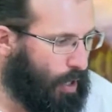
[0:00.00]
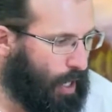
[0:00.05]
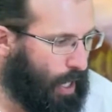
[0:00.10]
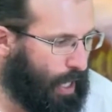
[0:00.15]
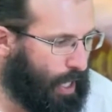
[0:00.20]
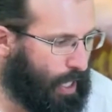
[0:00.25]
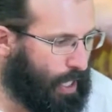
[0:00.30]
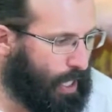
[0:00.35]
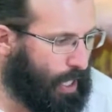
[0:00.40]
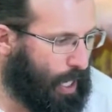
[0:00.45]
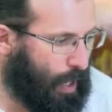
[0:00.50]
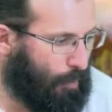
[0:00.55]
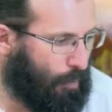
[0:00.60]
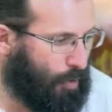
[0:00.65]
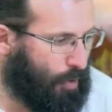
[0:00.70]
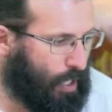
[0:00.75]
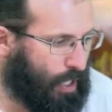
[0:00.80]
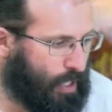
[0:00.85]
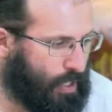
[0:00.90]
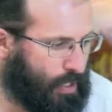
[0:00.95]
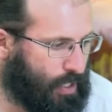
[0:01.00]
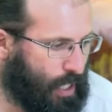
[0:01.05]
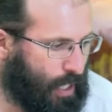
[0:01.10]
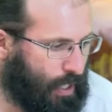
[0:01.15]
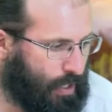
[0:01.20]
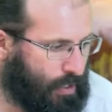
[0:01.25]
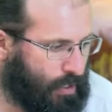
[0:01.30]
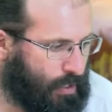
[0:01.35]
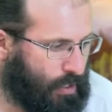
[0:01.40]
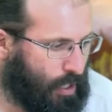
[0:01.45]
and it can get pretty
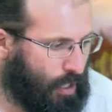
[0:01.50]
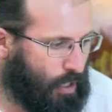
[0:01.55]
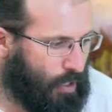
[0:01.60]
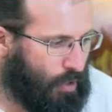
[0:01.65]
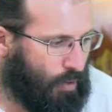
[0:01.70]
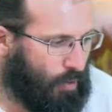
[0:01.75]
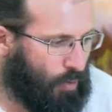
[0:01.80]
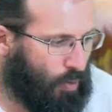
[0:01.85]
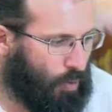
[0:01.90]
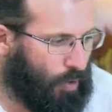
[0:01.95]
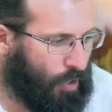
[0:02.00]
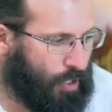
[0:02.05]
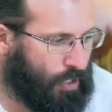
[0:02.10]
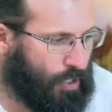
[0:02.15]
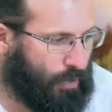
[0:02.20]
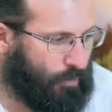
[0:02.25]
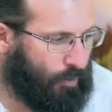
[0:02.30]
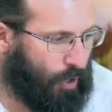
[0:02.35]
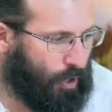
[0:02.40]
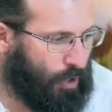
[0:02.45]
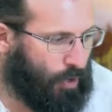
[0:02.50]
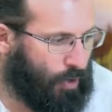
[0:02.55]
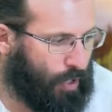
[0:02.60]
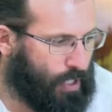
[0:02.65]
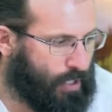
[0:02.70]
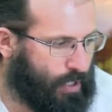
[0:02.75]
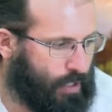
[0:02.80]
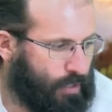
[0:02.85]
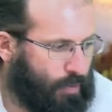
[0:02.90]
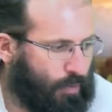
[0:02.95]
intense, all the different
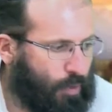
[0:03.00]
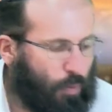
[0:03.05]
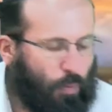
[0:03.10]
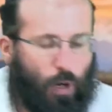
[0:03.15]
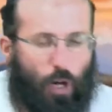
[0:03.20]
noises of the